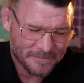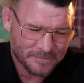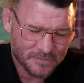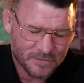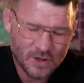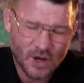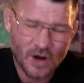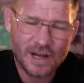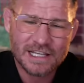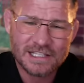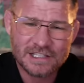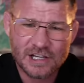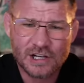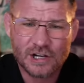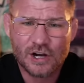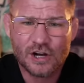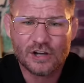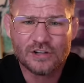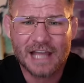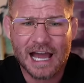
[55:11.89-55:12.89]
No, he's going to
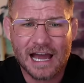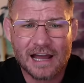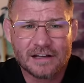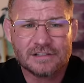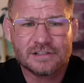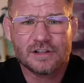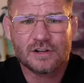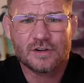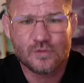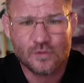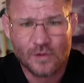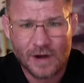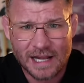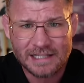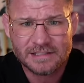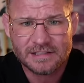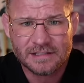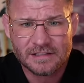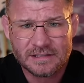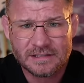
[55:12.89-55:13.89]
go down as the
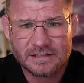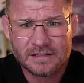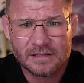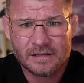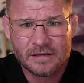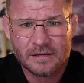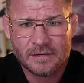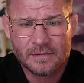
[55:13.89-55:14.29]
greatest